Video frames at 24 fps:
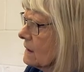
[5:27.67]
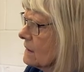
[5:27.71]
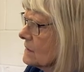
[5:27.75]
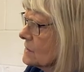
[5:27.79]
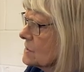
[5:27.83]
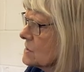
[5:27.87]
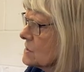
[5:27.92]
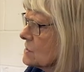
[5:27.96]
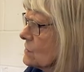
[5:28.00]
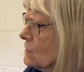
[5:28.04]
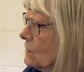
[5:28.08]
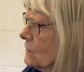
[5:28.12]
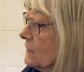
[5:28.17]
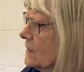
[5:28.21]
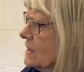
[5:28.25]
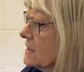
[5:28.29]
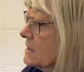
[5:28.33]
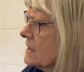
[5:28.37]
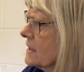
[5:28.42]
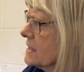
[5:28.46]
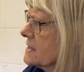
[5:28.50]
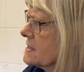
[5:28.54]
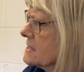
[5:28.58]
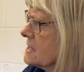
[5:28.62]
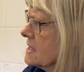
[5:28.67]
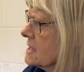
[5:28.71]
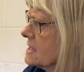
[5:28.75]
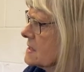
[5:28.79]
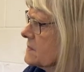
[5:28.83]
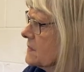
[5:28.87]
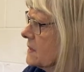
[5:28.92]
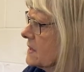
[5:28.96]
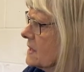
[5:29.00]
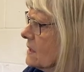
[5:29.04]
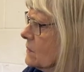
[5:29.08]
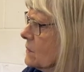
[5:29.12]
She's got very nice ears,
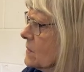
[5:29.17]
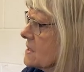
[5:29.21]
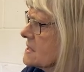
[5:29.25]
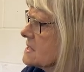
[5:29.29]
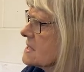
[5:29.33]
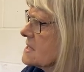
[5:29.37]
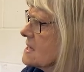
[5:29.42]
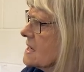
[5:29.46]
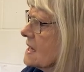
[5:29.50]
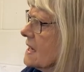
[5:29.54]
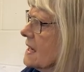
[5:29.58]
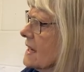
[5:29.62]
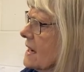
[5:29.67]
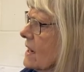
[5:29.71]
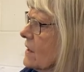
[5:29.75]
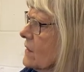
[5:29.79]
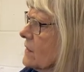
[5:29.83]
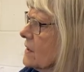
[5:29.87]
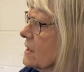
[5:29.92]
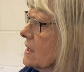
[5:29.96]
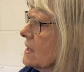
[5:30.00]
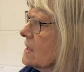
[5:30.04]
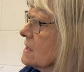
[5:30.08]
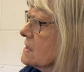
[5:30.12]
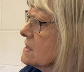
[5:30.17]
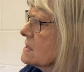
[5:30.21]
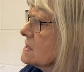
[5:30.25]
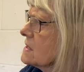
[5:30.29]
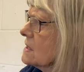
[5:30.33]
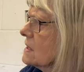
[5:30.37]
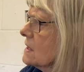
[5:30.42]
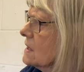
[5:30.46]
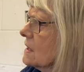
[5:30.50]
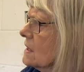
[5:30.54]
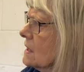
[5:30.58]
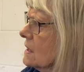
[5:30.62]
but they were sticky out ears,
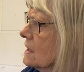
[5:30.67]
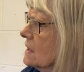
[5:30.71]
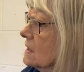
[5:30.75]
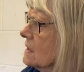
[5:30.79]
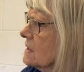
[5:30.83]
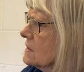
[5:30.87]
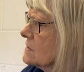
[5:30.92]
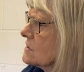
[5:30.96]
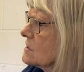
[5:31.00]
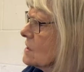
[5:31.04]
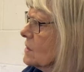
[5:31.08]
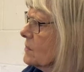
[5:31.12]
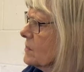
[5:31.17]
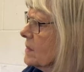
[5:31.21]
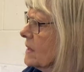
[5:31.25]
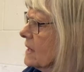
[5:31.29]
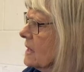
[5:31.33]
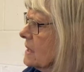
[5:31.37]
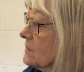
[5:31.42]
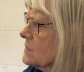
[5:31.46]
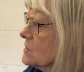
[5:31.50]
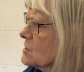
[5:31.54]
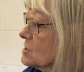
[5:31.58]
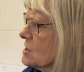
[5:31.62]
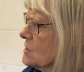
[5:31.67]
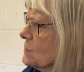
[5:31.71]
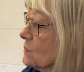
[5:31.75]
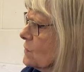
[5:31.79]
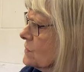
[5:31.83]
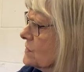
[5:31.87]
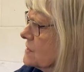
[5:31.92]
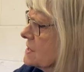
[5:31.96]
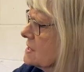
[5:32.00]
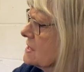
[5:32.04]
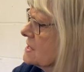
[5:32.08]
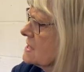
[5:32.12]
so perhaps she
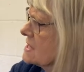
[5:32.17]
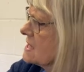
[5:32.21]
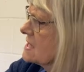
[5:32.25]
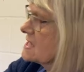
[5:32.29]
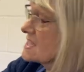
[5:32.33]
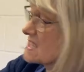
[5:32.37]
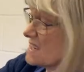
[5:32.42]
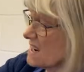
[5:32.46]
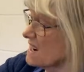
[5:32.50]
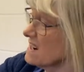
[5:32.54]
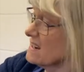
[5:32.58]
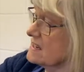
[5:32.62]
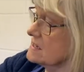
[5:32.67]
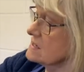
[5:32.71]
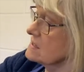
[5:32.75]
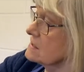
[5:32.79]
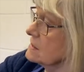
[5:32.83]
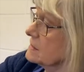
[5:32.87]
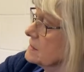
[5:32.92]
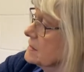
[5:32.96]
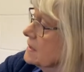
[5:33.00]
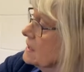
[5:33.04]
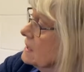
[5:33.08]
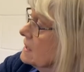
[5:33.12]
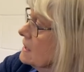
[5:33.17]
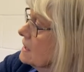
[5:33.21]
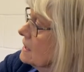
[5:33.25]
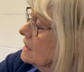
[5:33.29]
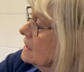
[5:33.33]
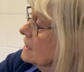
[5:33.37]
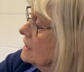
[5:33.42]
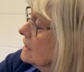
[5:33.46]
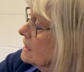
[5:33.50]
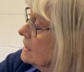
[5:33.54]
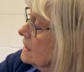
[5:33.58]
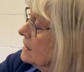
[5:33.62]
wanted to disguise them
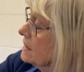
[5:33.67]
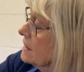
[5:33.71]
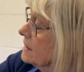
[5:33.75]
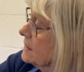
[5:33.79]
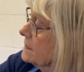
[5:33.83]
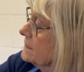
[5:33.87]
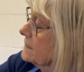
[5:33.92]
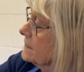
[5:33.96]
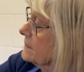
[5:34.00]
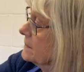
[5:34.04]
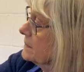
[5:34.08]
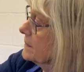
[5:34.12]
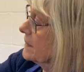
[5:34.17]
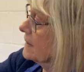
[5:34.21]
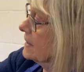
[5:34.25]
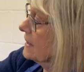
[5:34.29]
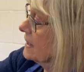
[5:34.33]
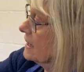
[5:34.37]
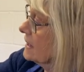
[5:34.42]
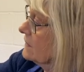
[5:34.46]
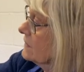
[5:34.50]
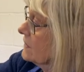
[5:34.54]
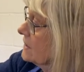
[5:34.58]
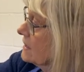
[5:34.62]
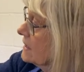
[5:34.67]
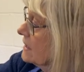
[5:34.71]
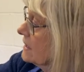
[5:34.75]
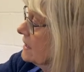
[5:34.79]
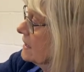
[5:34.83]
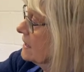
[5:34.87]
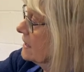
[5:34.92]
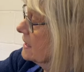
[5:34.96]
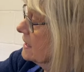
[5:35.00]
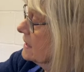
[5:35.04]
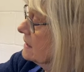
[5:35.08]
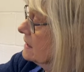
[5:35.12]
by having her
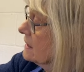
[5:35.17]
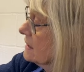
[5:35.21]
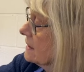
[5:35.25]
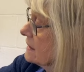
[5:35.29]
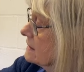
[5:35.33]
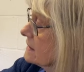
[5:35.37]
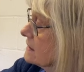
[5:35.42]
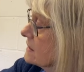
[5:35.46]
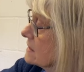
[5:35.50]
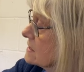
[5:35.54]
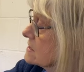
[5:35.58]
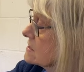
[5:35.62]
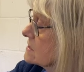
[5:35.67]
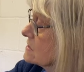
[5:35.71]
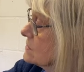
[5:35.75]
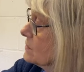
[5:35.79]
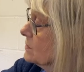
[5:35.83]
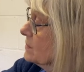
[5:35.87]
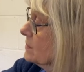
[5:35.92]
hair like this, a